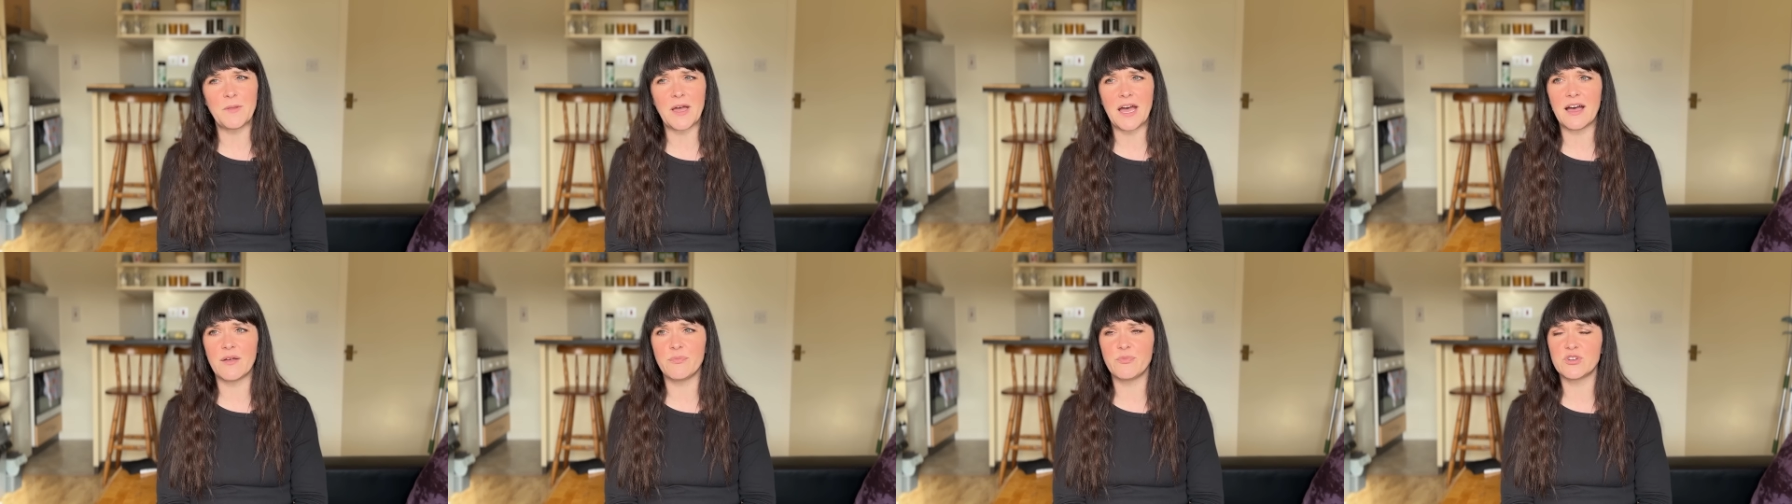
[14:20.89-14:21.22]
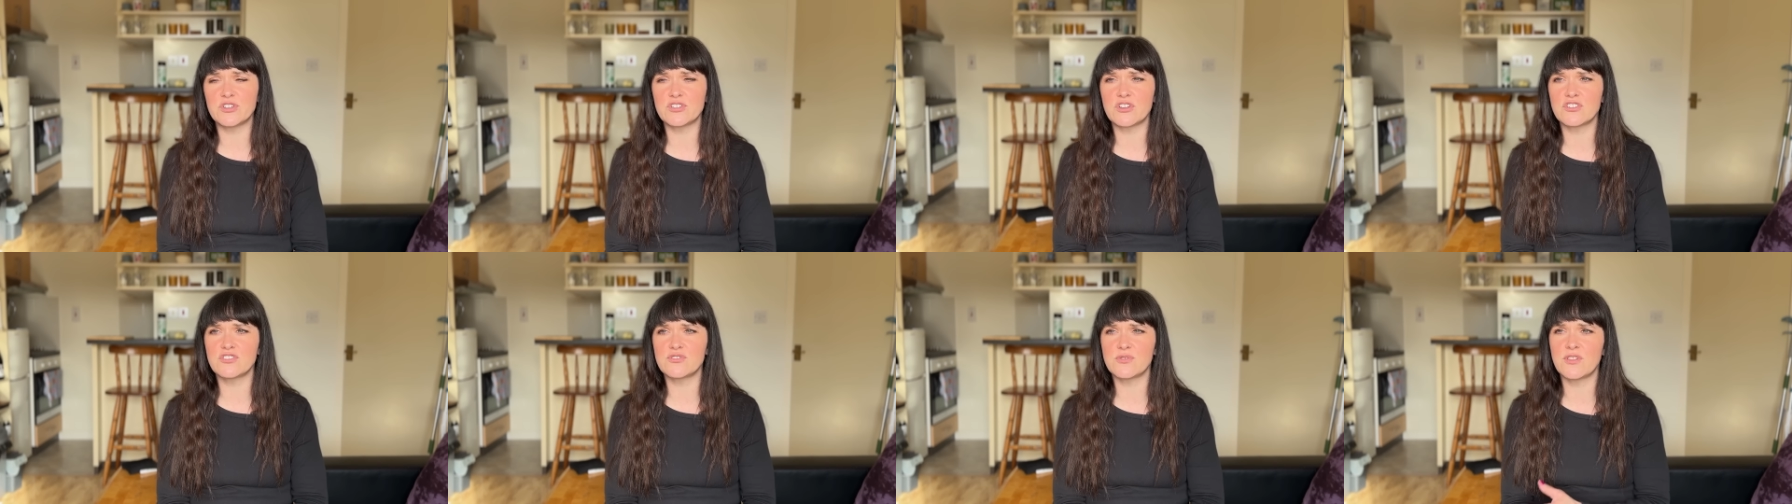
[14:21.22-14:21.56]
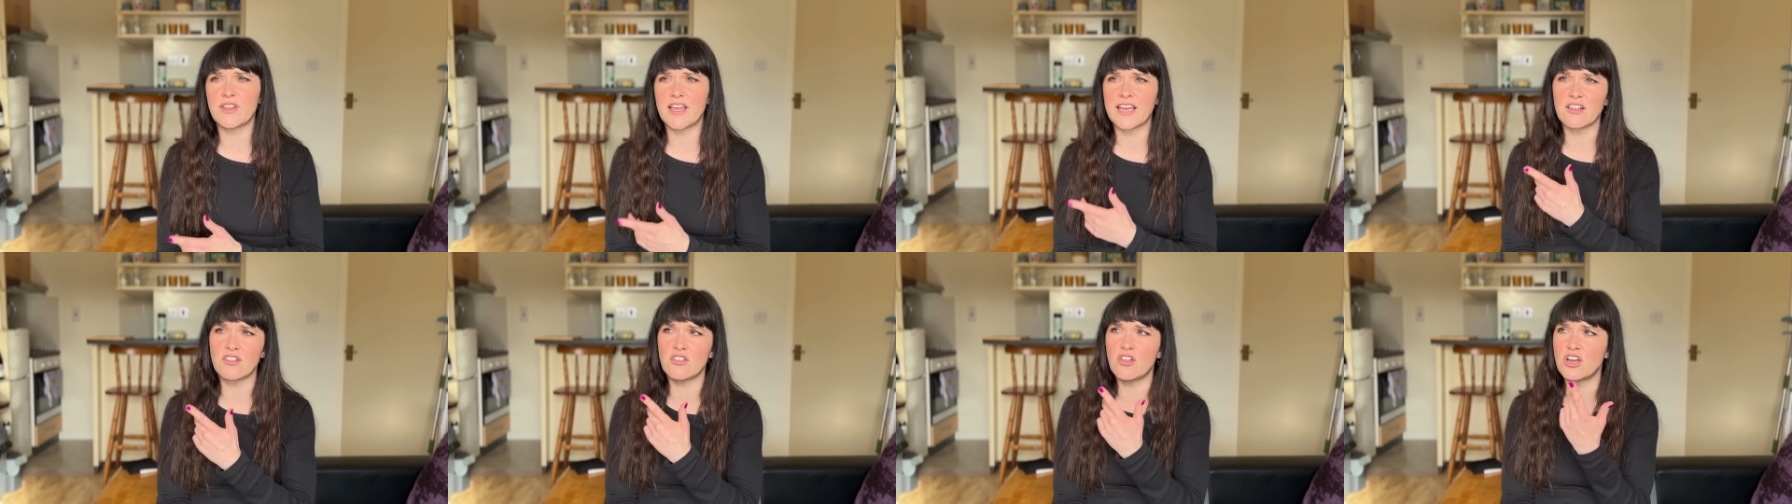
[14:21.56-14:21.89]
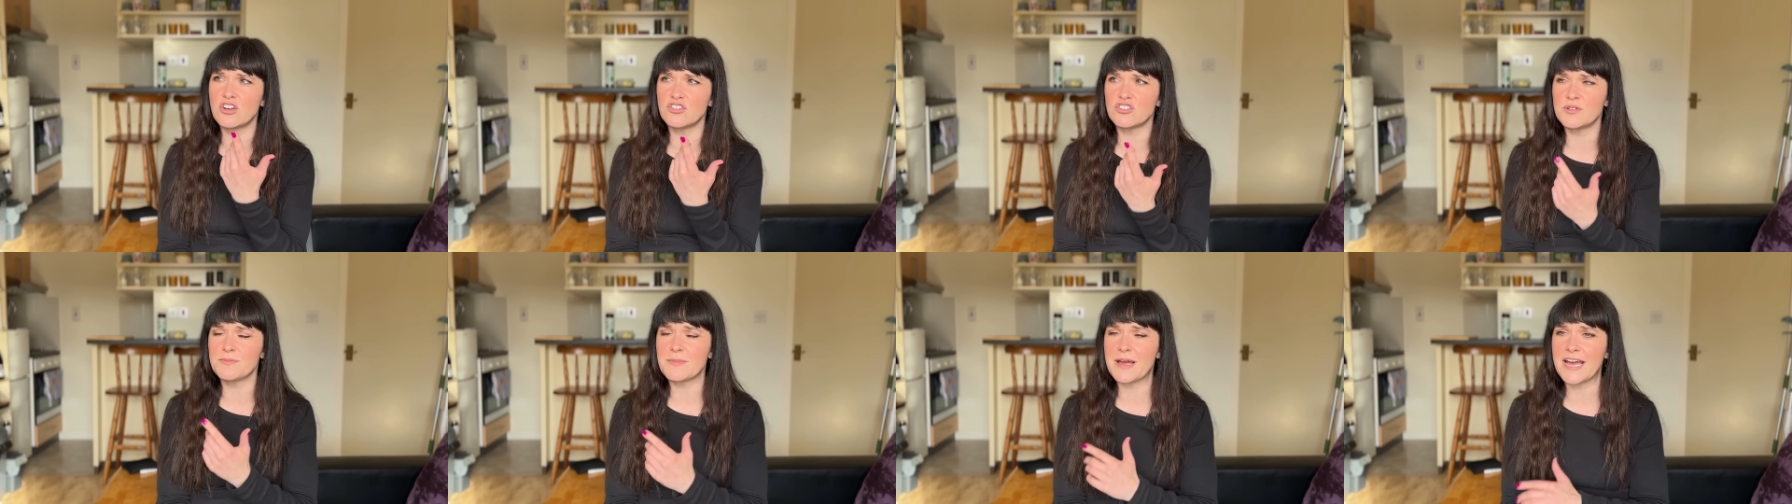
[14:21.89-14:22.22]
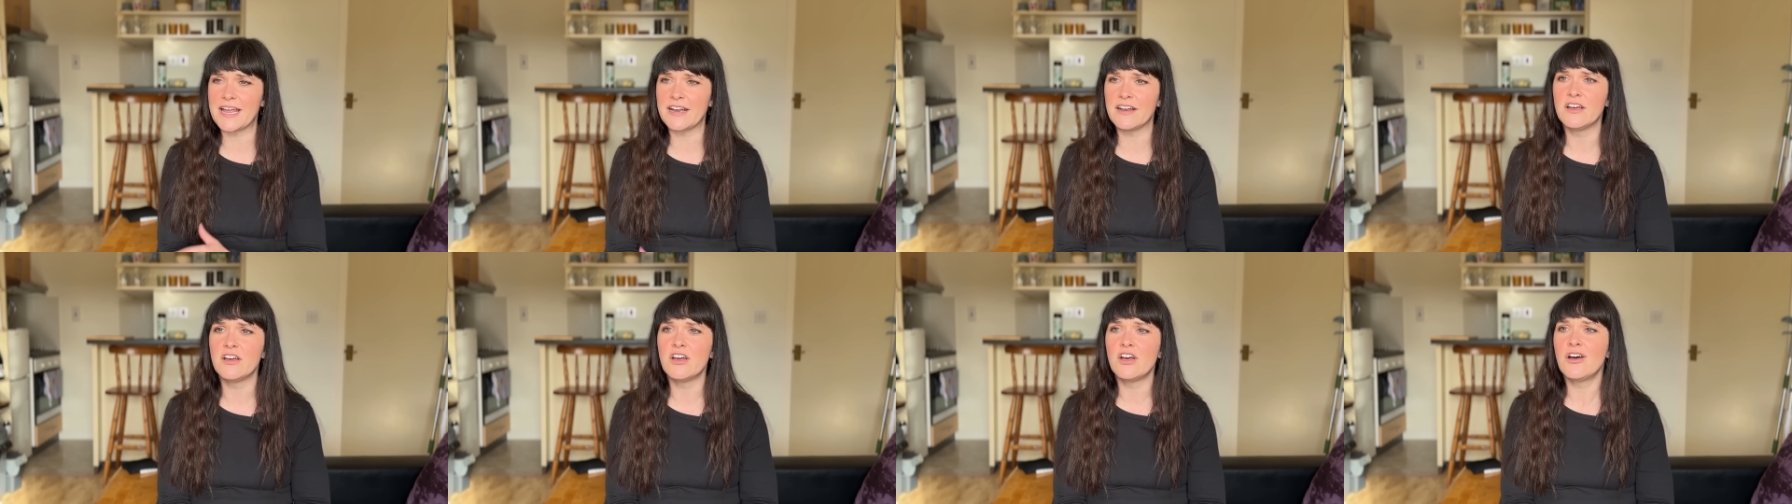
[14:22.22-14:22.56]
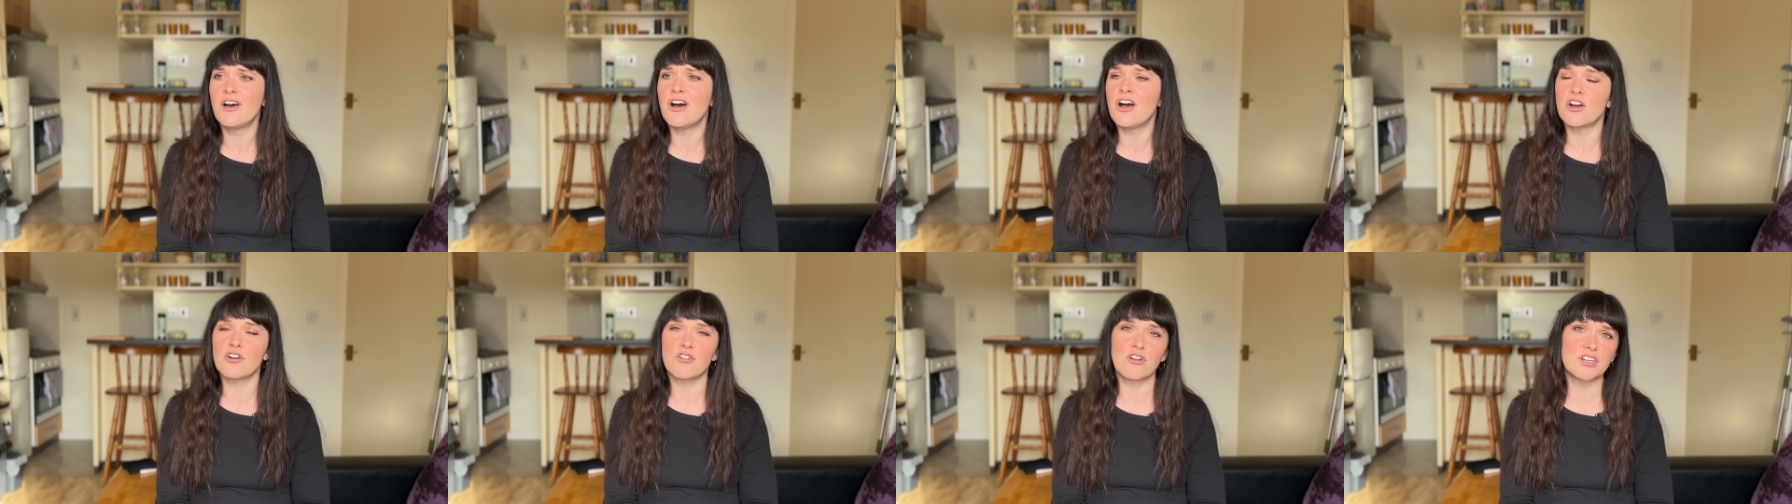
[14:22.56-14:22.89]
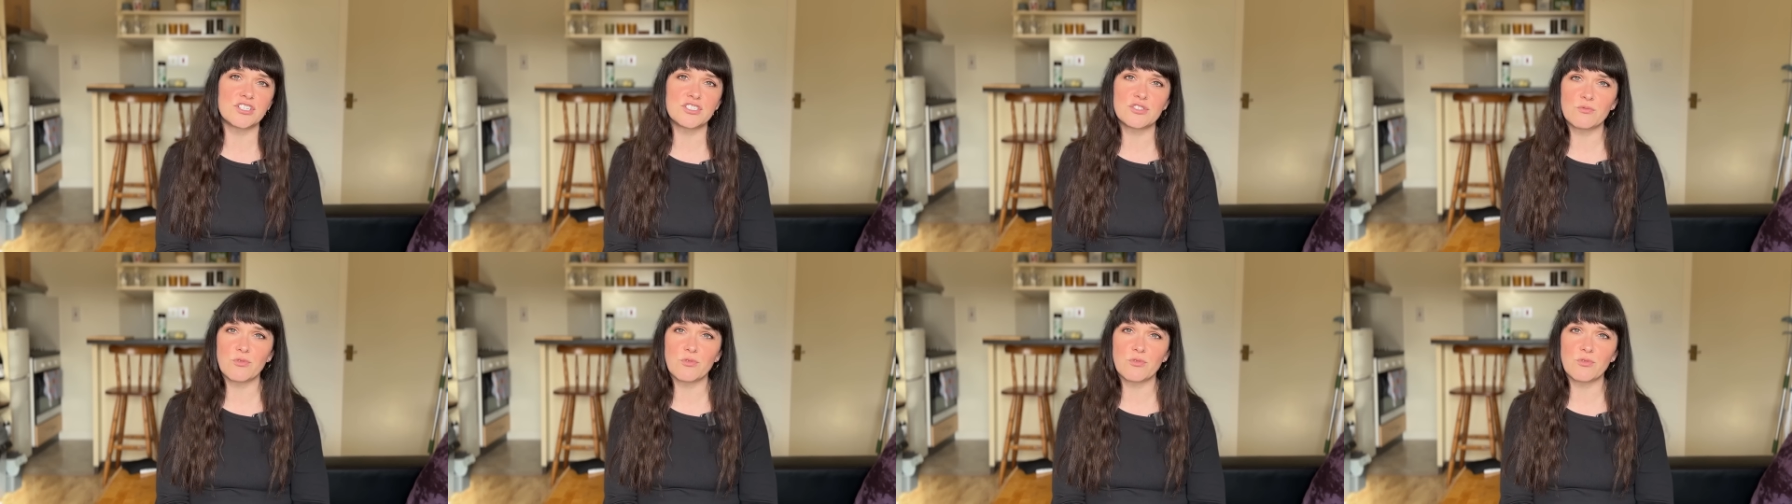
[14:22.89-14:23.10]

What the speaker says: There's also like a laundromat across